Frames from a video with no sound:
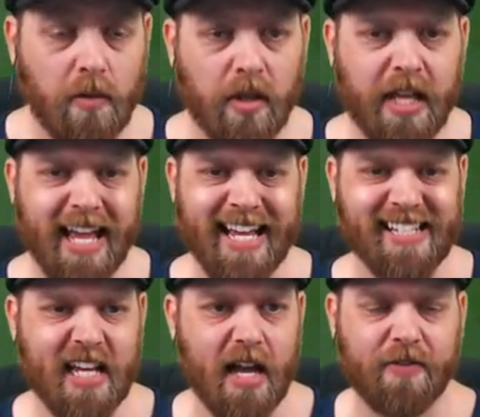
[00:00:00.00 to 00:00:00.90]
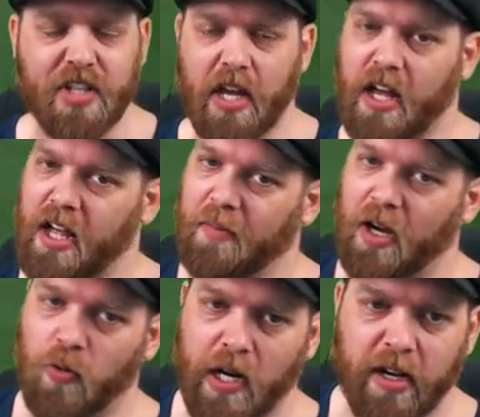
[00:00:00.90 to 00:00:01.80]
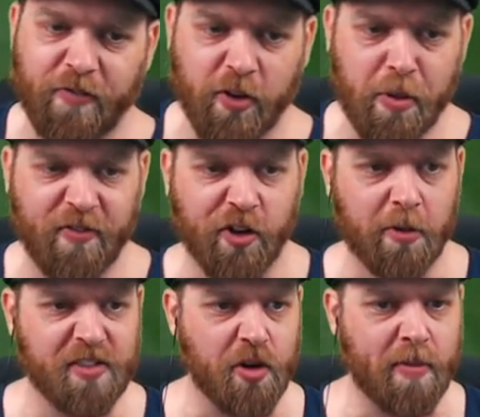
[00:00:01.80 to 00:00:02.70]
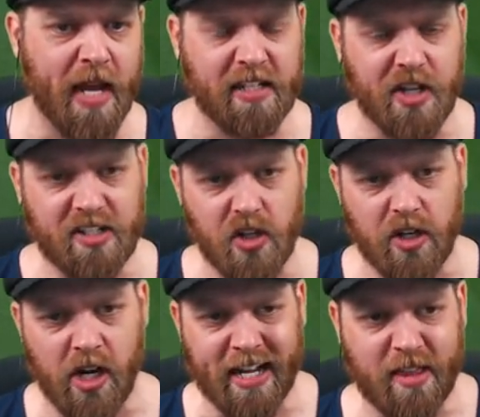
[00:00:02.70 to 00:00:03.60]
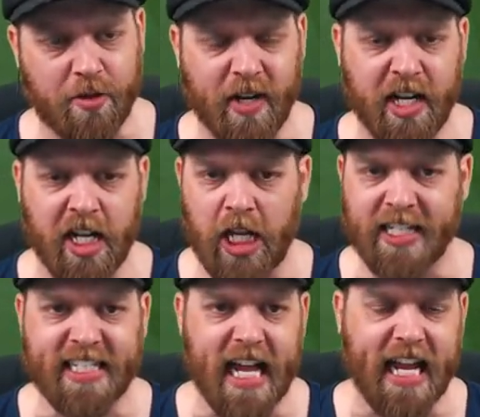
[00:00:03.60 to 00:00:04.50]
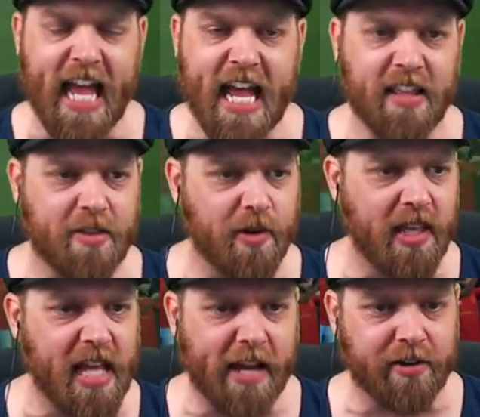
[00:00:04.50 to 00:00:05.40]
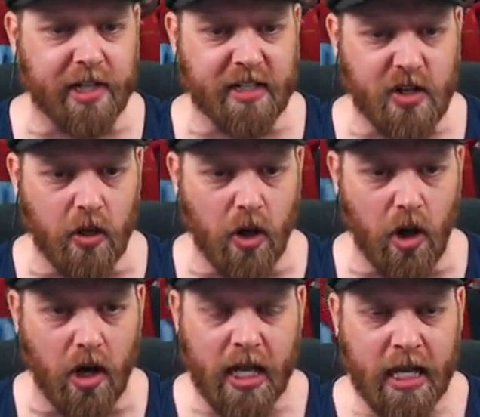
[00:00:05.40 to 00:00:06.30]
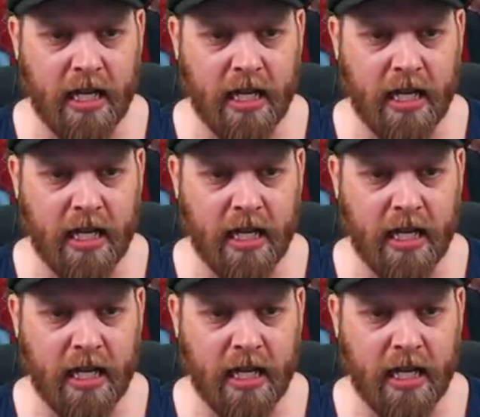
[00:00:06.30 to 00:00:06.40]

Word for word: Well, there is half-time. A wonderful performance from Manchester United. 3-0 on the day, 8-3 the aggregate score.